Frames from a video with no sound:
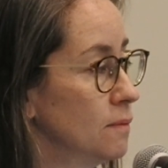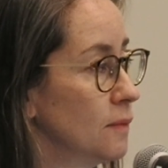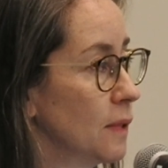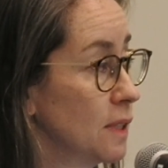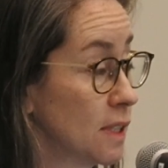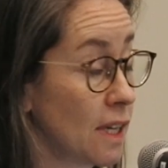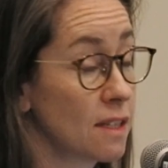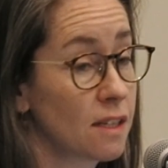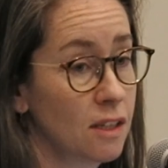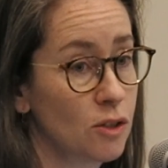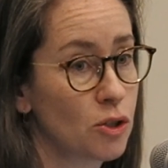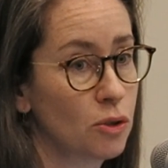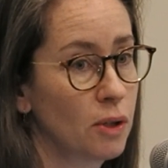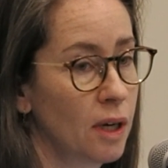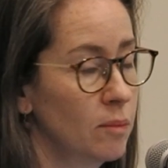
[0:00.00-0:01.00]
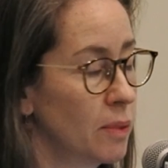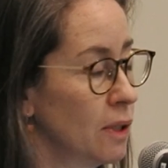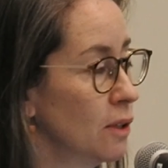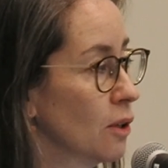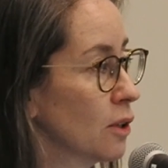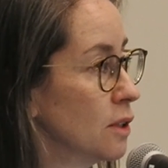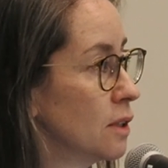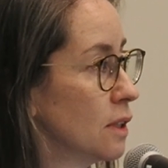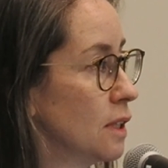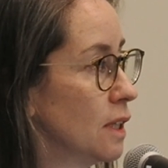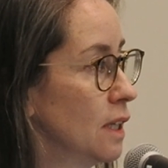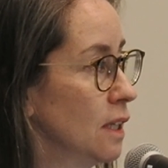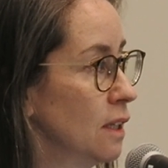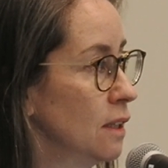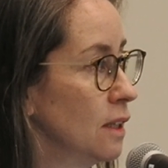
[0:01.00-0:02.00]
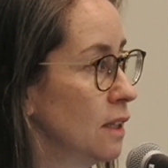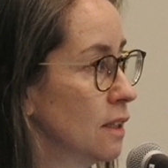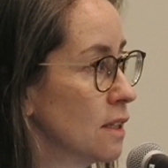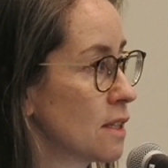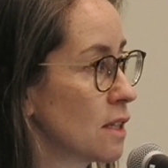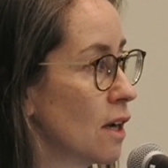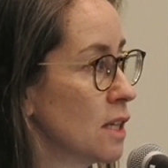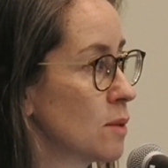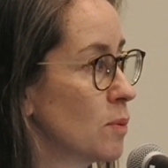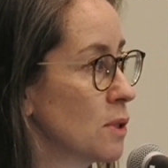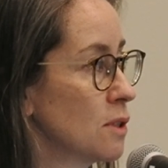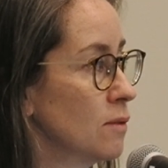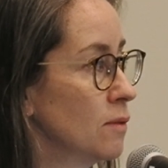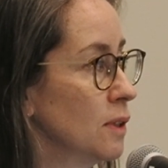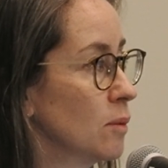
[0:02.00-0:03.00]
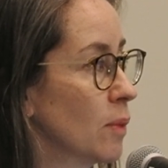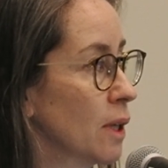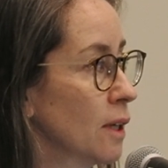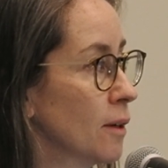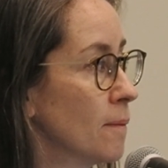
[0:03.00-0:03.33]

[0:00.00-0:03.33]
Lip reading: it does integrate, but not in a site-specific manner.